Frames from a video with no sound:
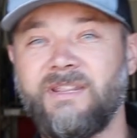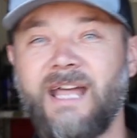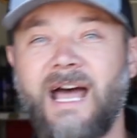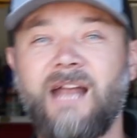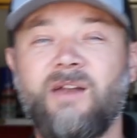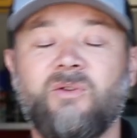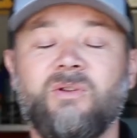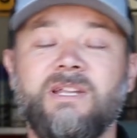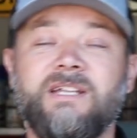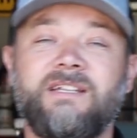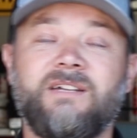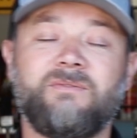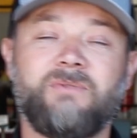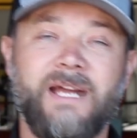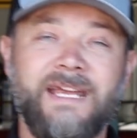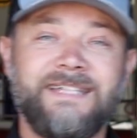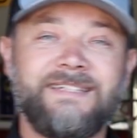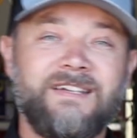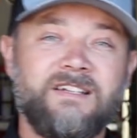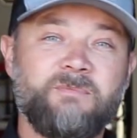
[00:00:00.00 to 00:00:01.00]
Not only the
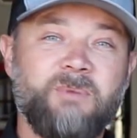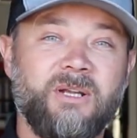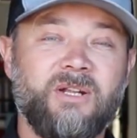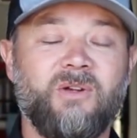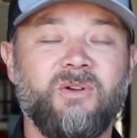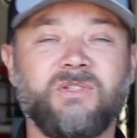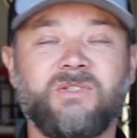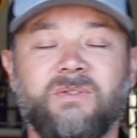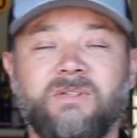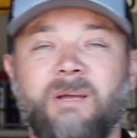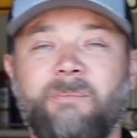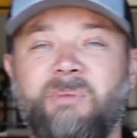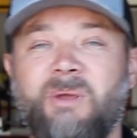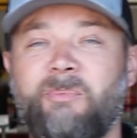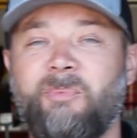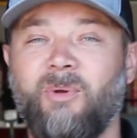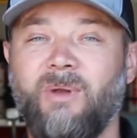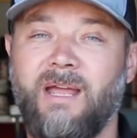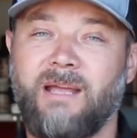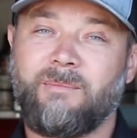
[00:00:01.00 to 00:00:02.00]
racers, but also the
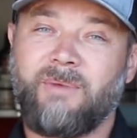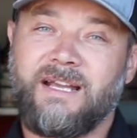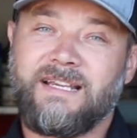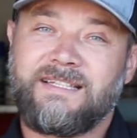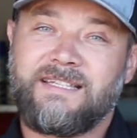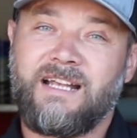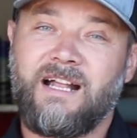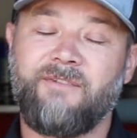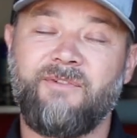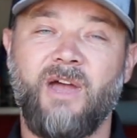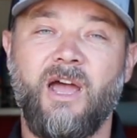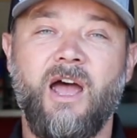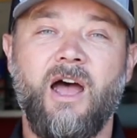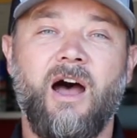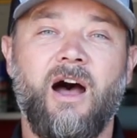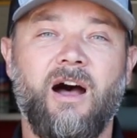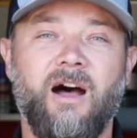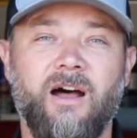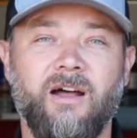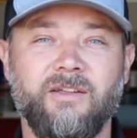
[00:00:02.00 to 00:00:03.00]
people like myself,
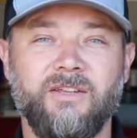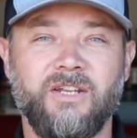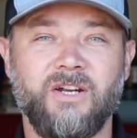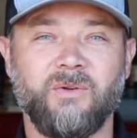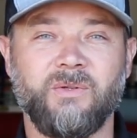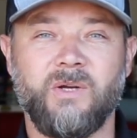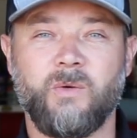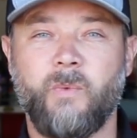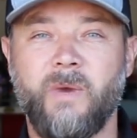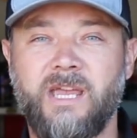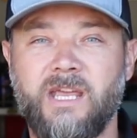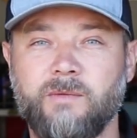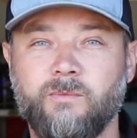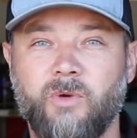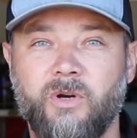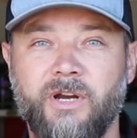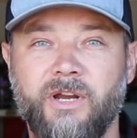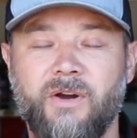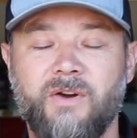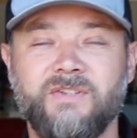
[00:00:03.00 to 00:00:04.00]
the weekend
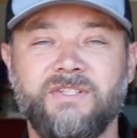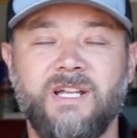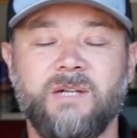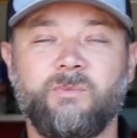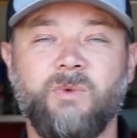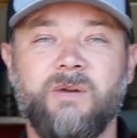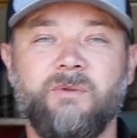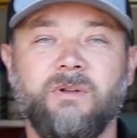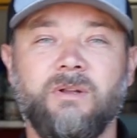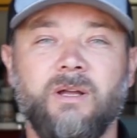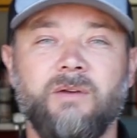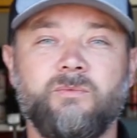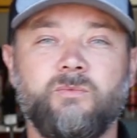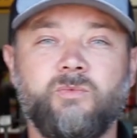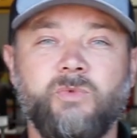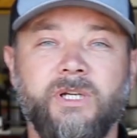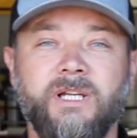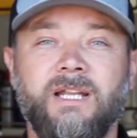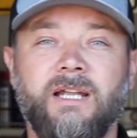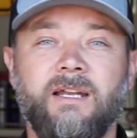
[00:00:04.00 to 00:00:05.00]
warriors, that we will
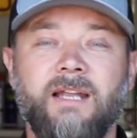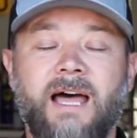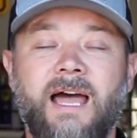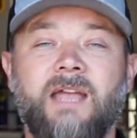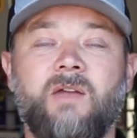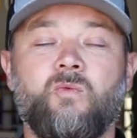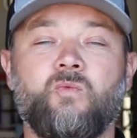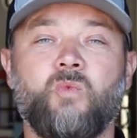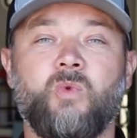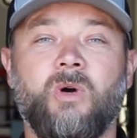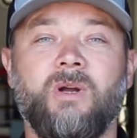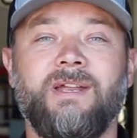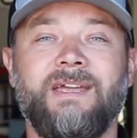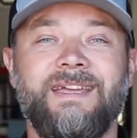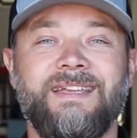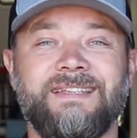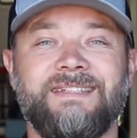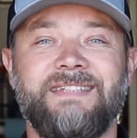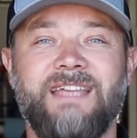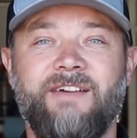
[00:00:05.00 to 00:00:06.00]
really like what
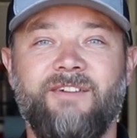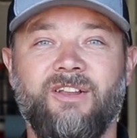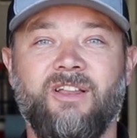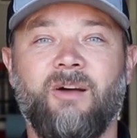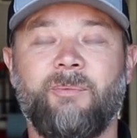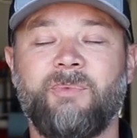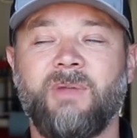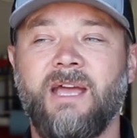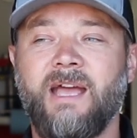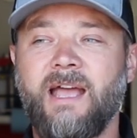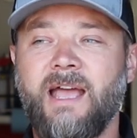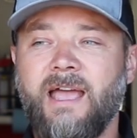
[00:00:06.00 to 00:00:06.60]
is developed.